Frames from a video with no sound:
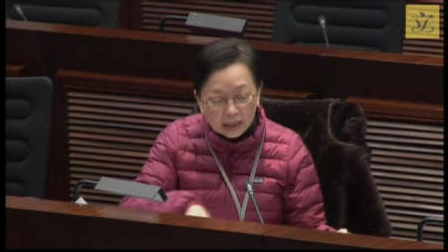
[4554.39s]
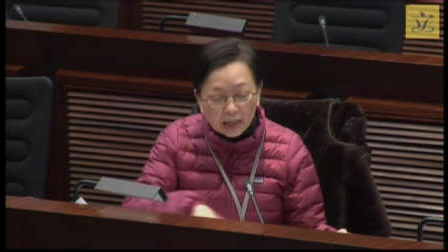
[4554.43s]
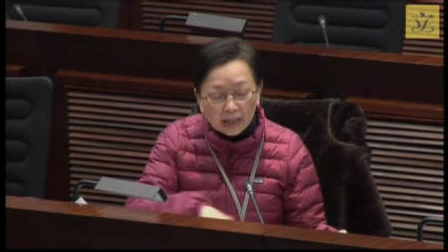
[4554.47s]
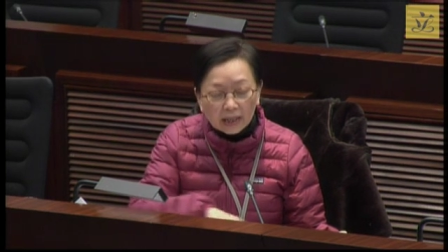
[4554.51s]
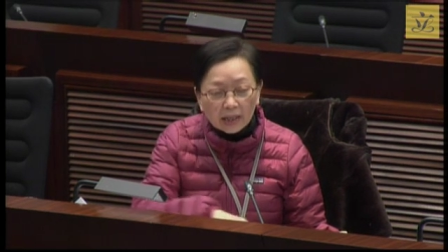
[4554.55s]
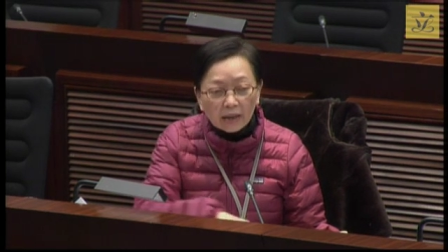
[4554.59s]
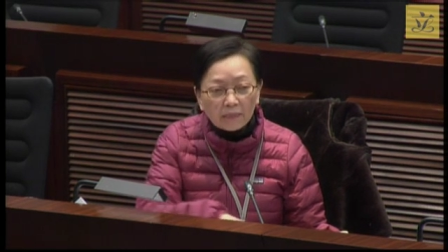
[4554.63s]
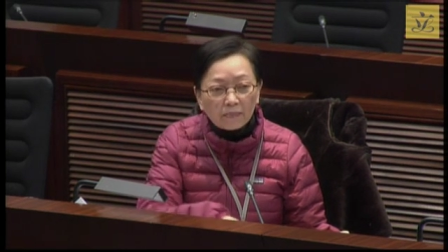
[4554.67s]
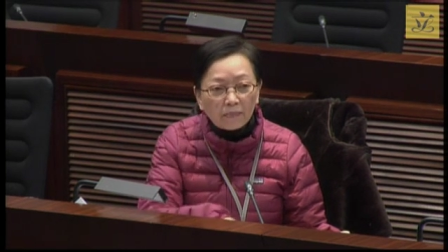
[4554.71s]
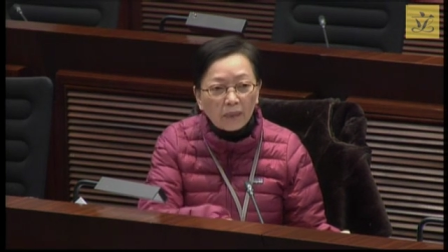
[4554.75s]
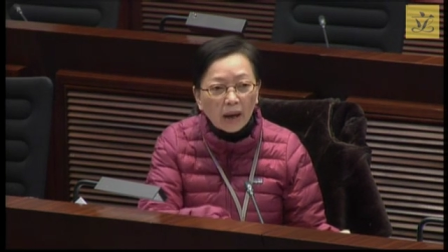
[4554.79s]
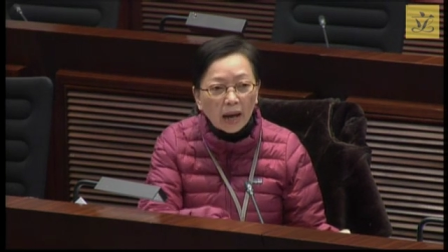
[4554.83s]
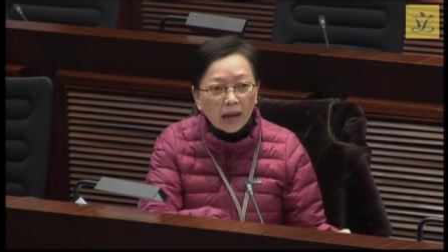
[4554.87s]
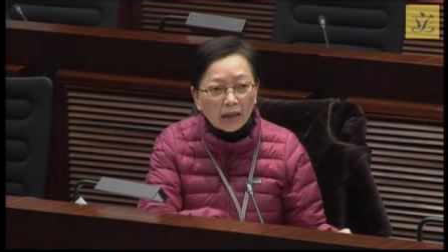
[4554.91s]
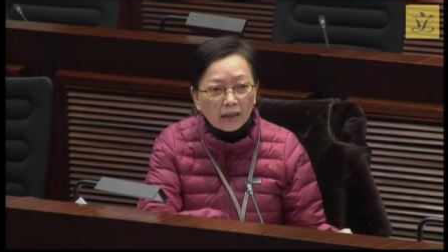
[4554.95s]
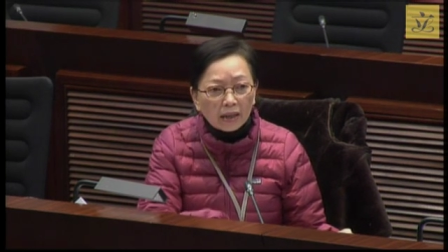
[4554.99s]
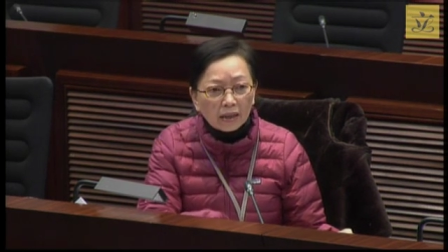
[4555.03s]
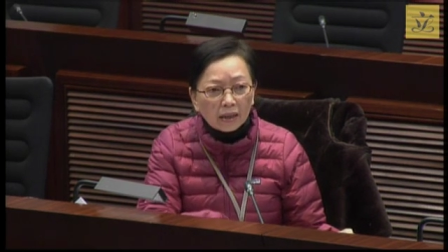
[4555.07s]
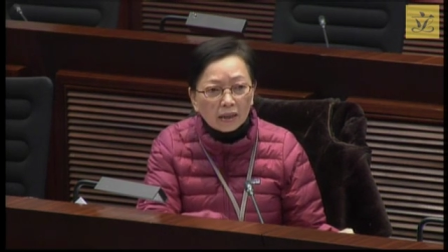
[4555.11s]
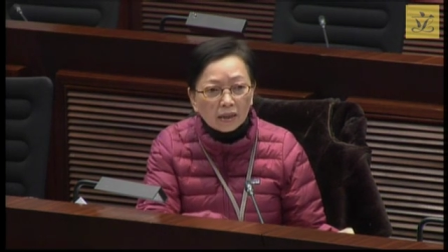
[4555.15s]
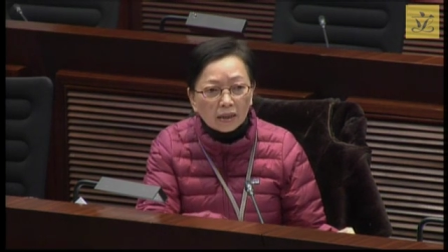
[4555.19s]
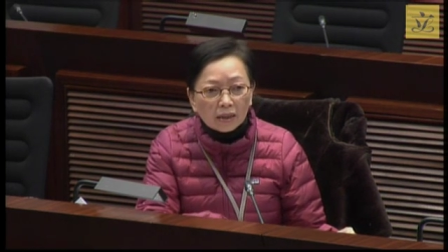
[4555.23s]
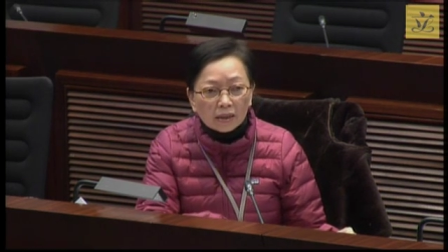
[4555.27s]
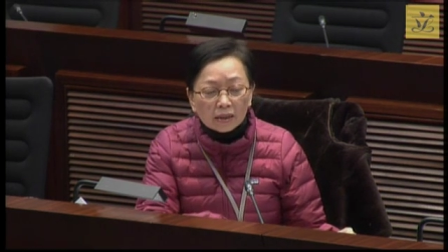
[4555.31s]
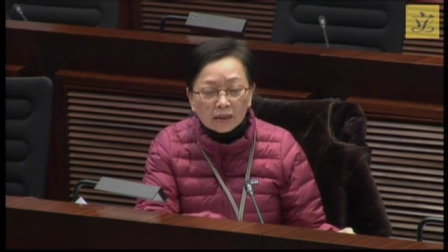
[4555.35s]
given us
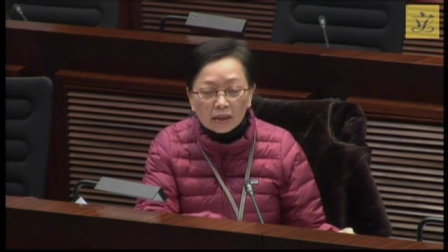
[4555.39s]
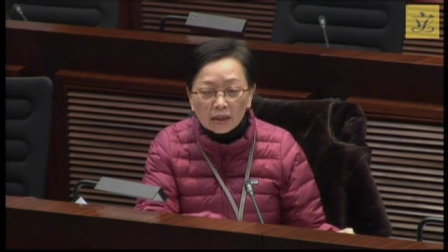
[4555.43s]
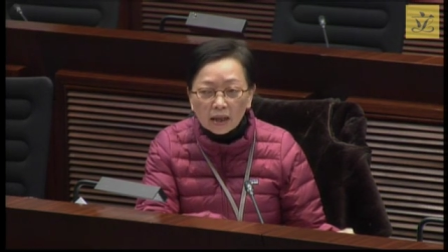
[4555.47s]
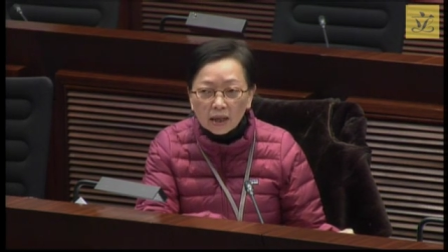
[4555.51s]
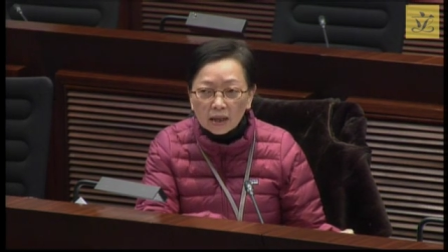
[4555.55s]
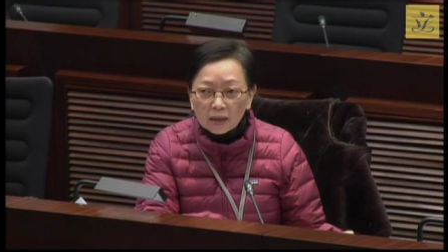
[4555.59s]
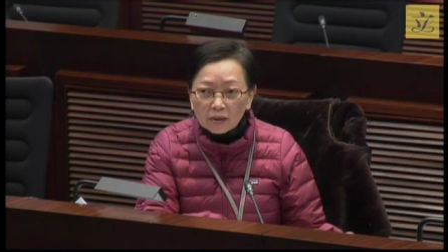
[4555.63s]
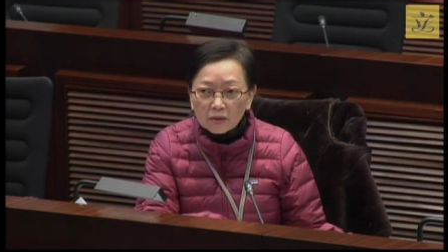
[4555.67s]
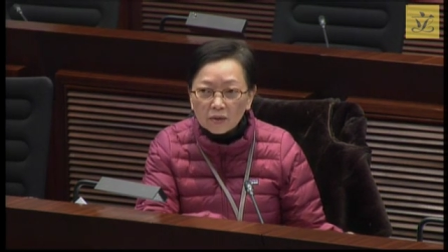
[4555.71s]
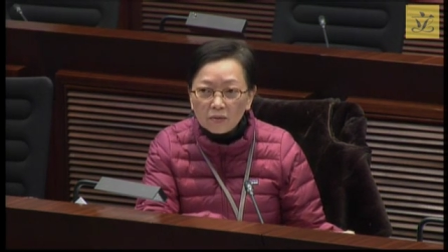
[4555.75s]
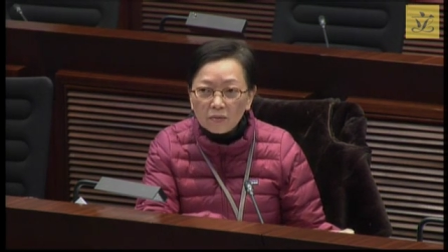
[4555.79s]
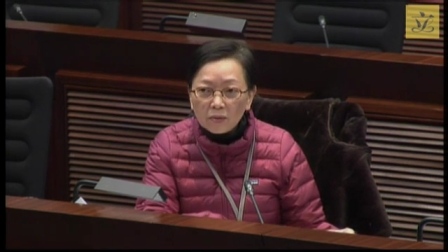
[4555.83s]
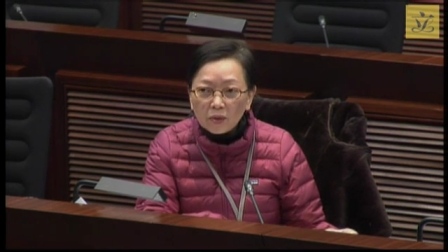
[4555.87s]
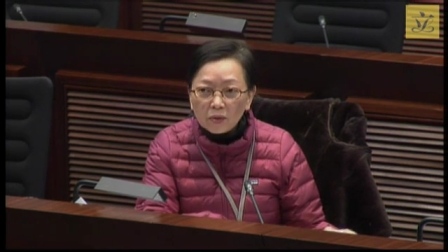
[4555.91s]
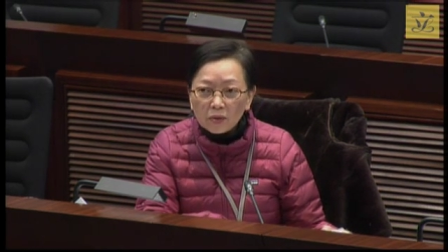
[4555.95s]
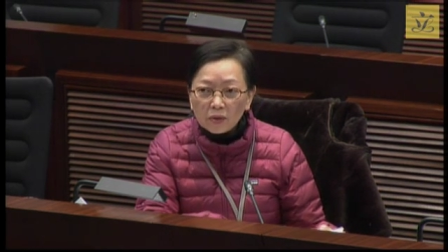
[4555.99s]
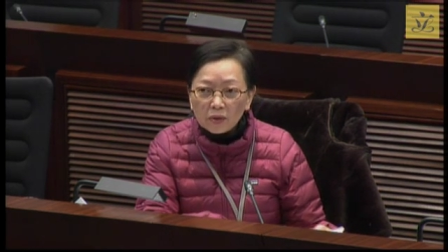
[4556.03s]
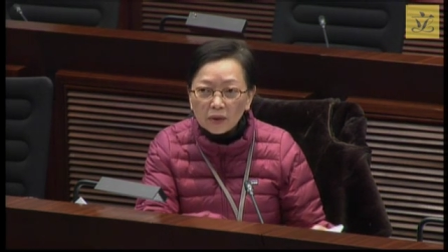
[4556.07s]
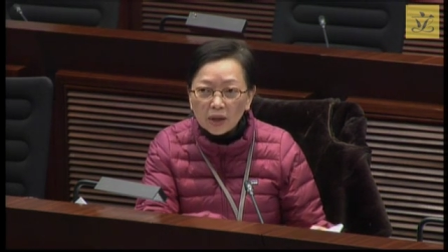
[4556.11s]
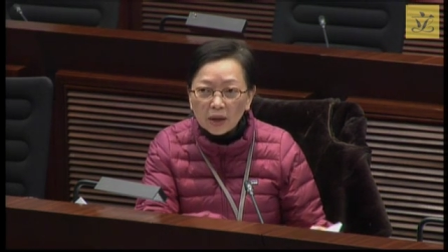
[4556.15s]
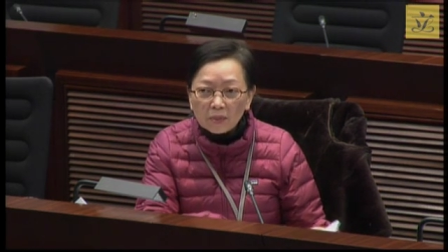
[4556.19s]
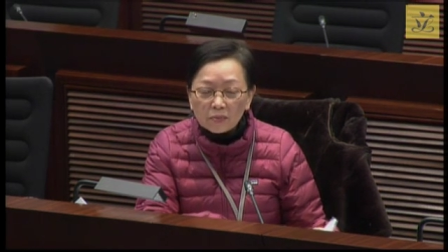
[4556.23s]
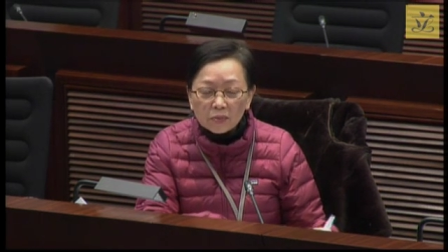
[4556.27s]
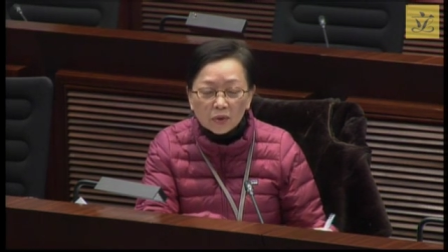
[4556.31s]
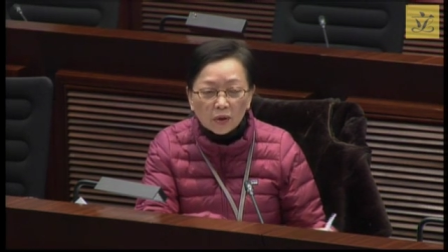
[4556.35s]
uh,
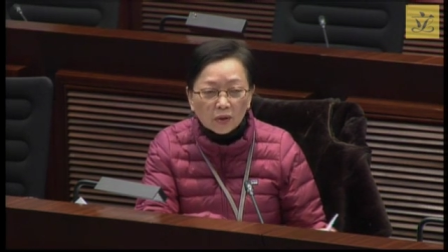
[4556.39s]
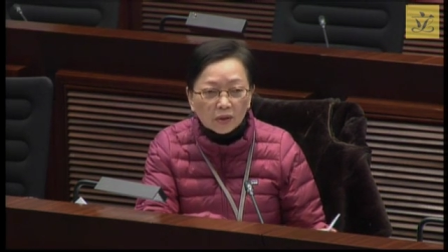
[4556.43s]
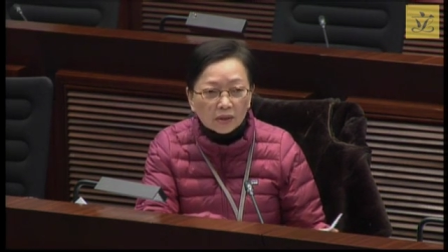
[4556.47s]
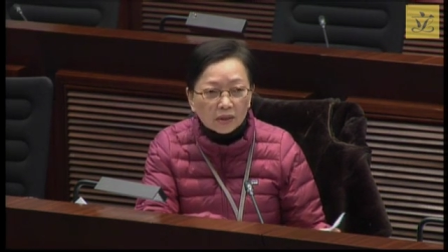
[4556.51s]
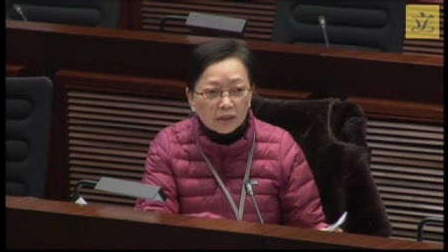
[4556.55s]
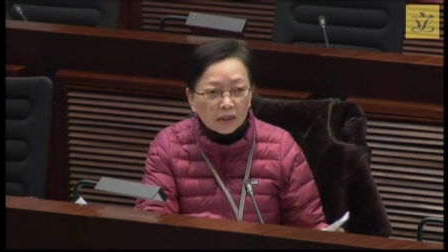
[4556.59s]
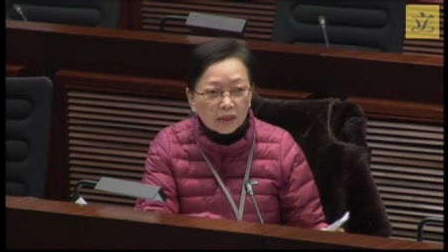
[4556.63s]
documents